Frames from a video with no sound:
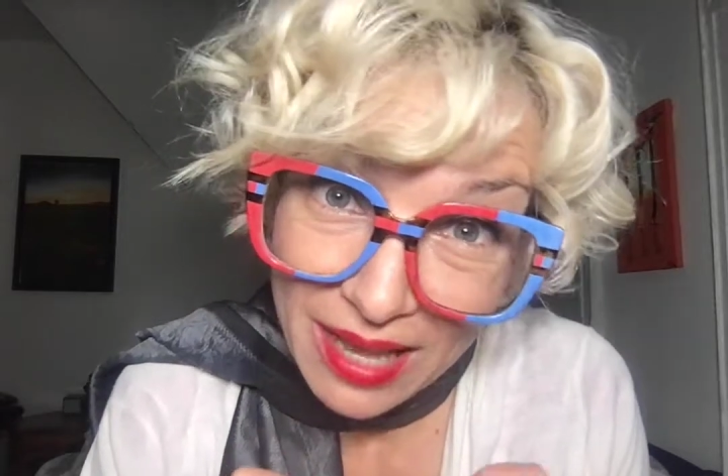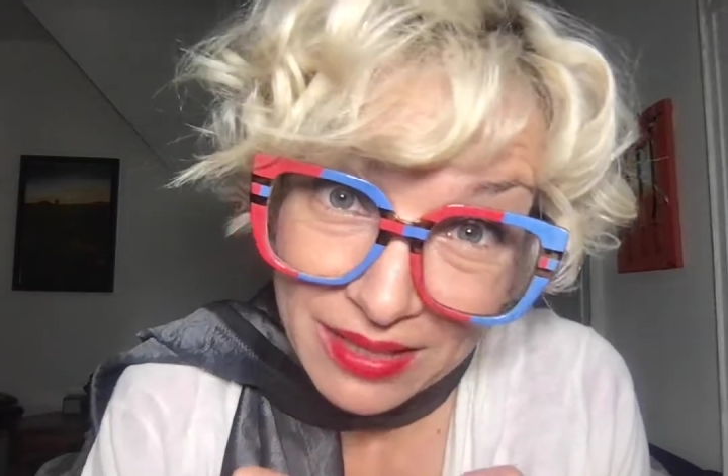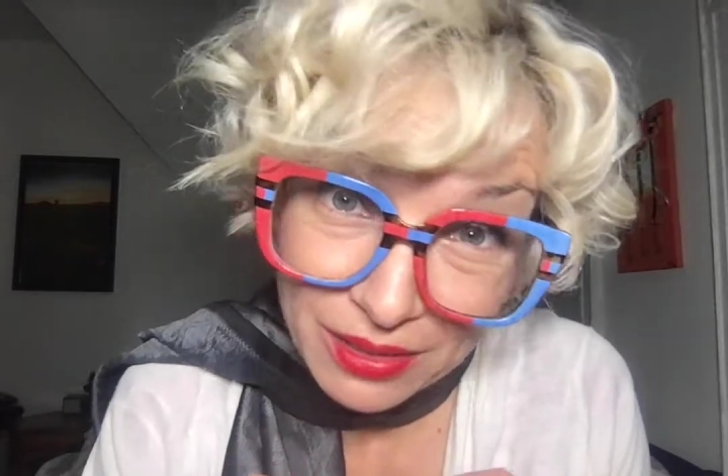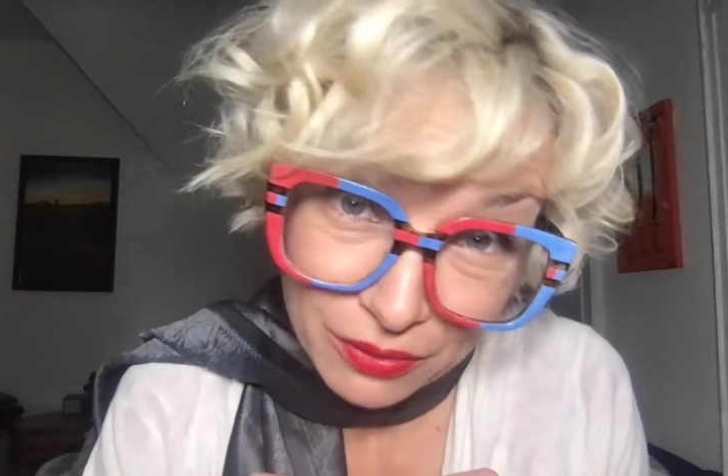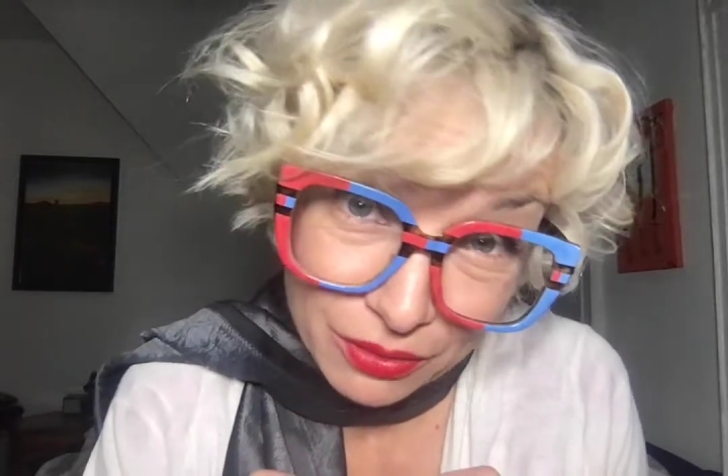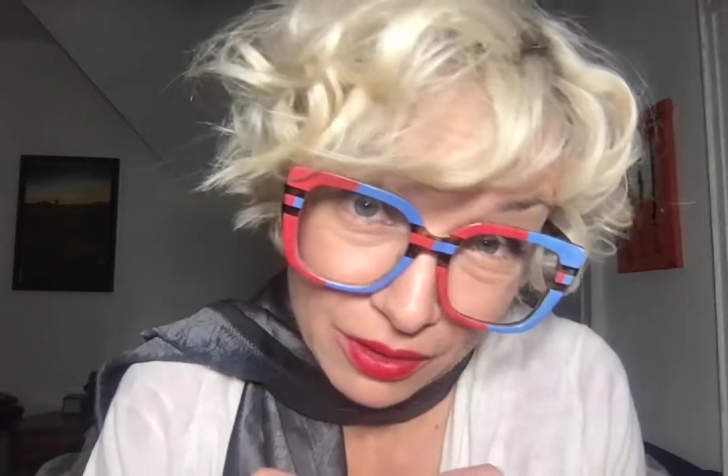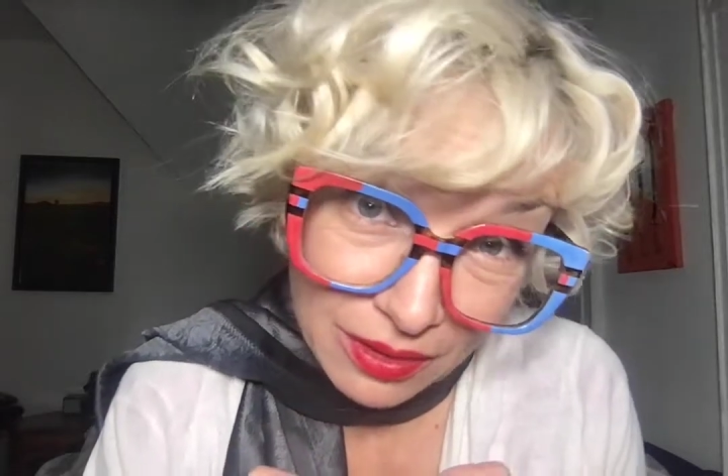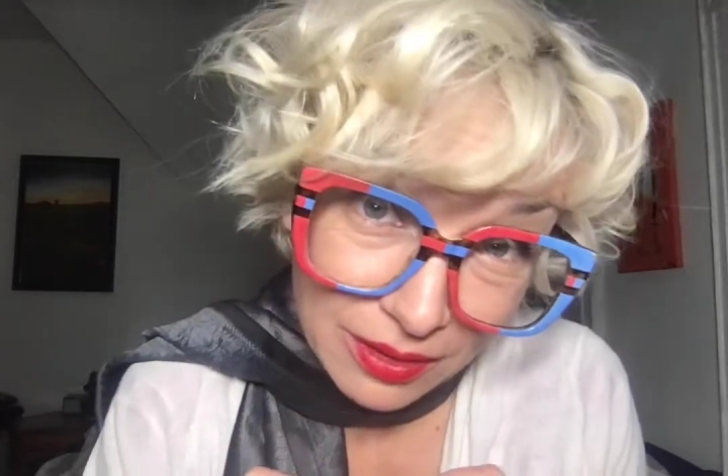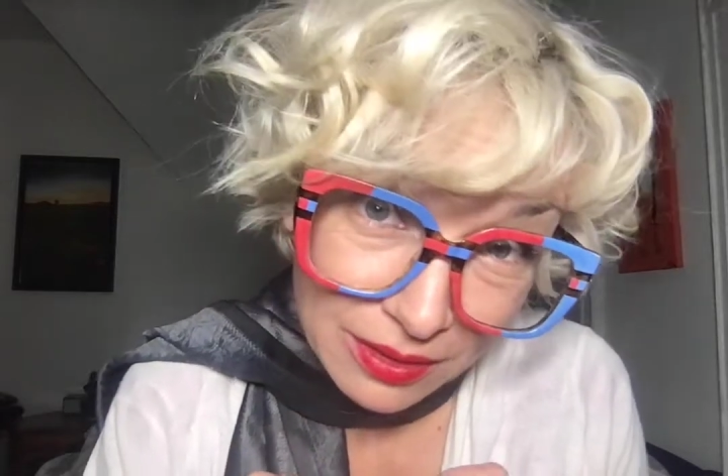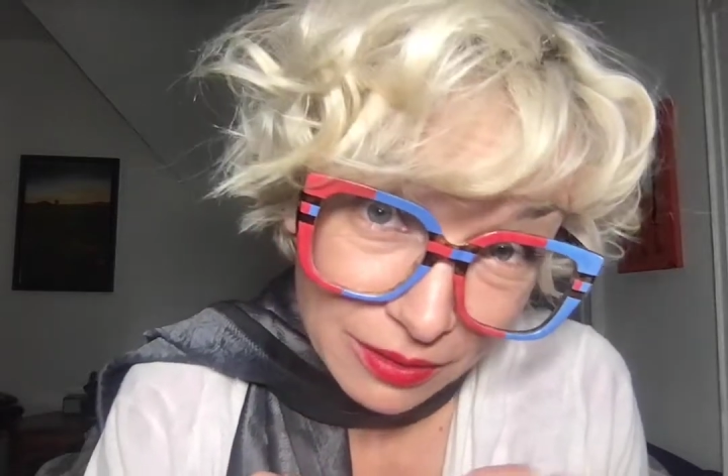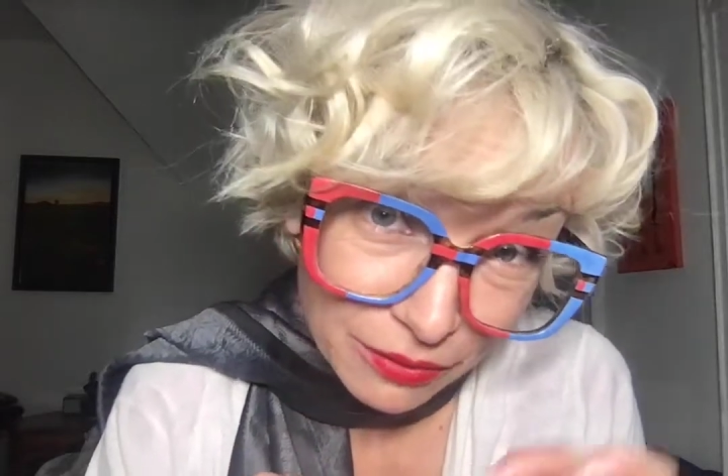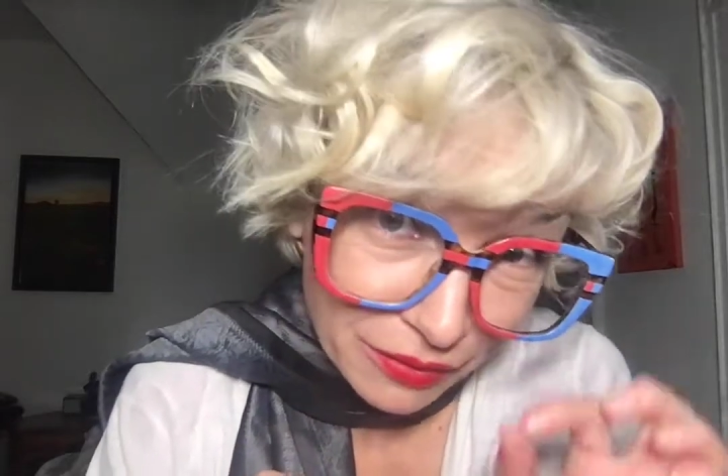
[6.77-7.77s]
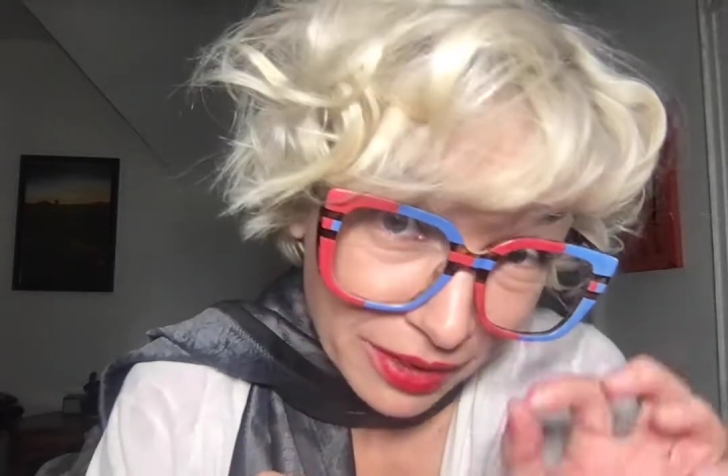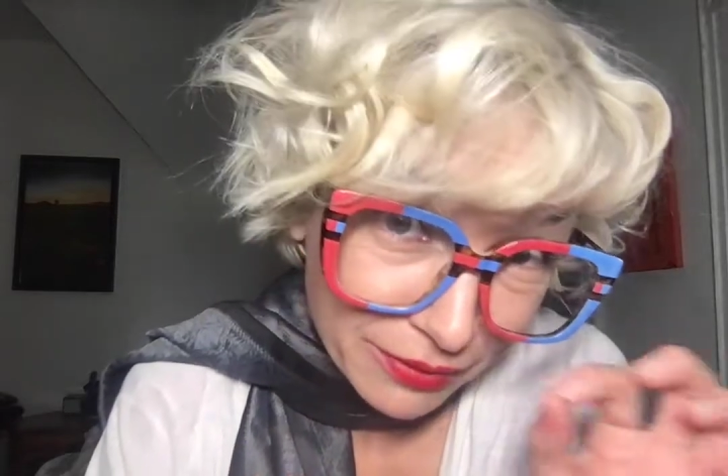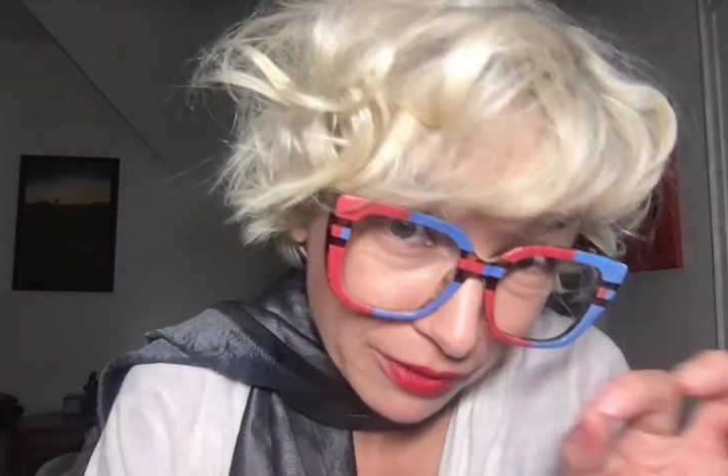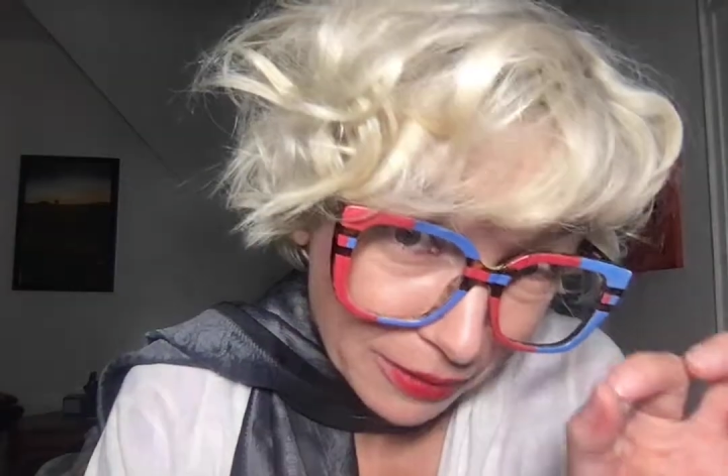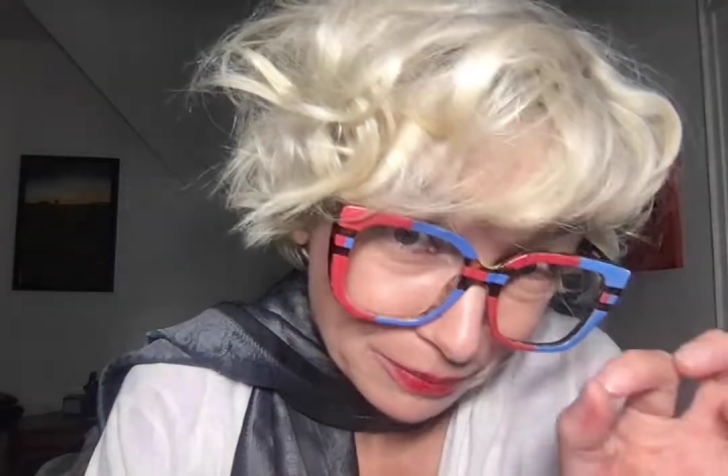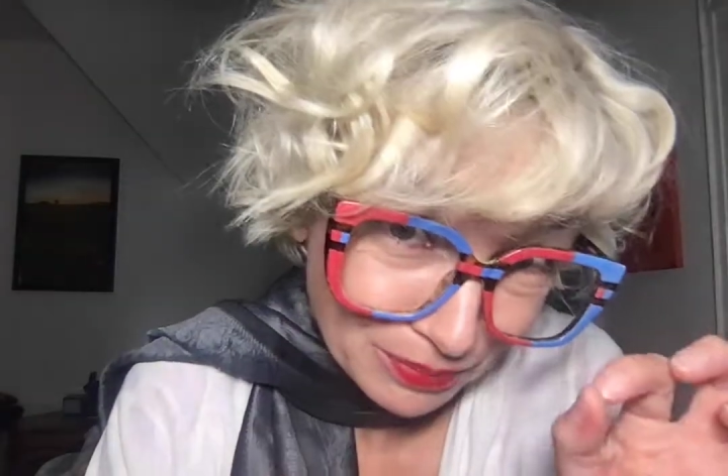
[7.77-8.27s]
ask you for a little
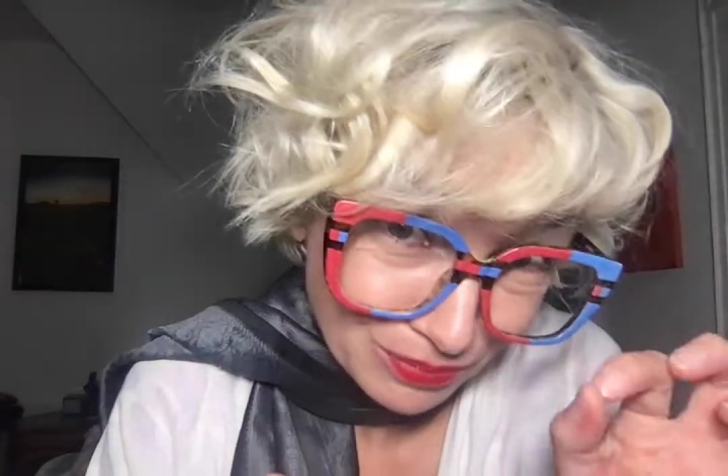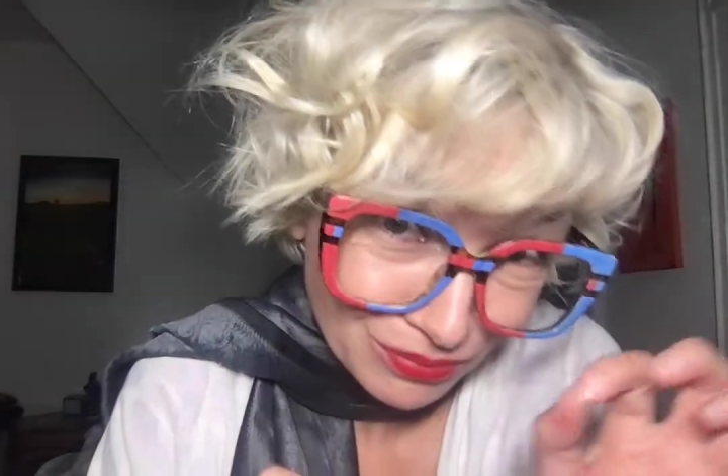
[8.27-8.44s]
favor.